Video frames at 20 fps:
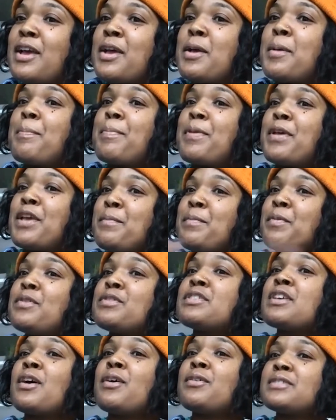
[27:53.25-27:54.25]
People
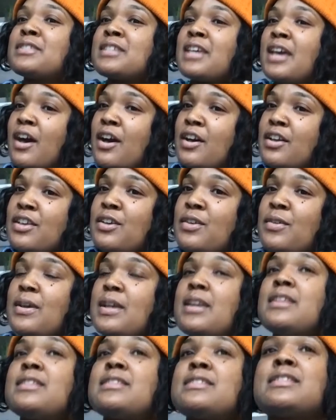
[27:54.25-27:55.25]
don't tell you, and
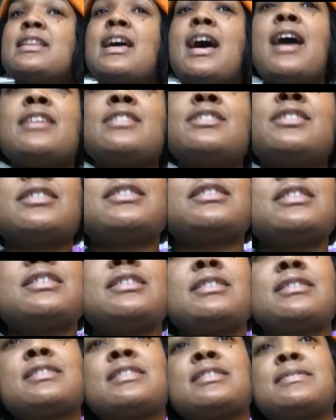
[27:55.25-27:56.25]
it's not just the
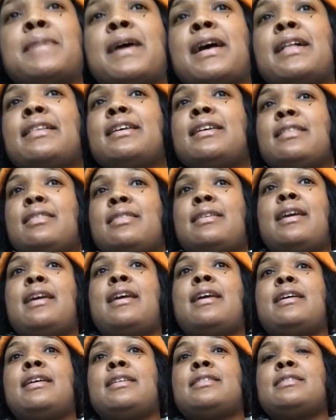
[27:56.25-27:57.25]
smelling
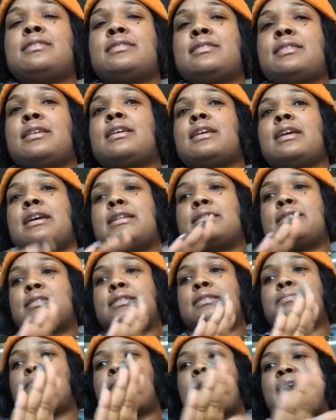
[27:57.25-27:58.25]
thing. It's
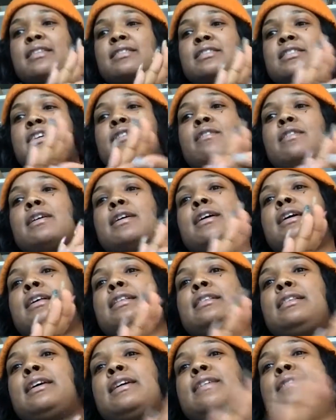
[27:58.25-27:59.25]
bacteria. It
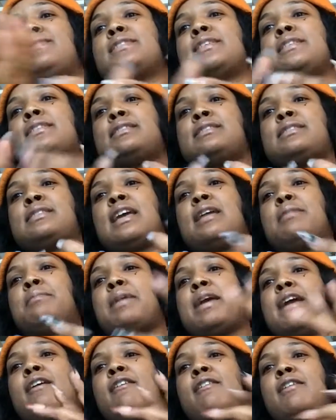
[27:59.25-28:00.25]
lives in the same
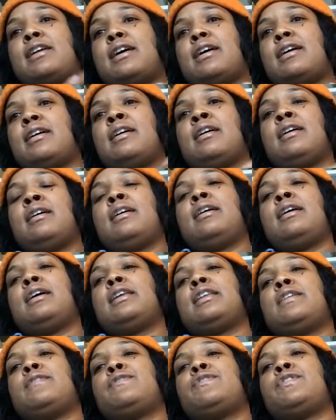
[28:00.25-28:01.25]
area. And
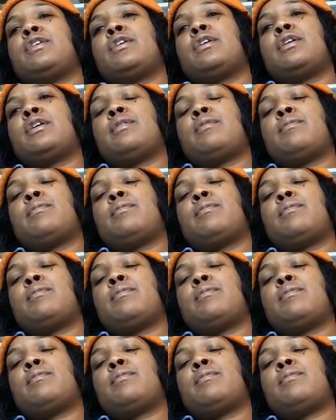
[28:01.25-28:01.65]
if you're,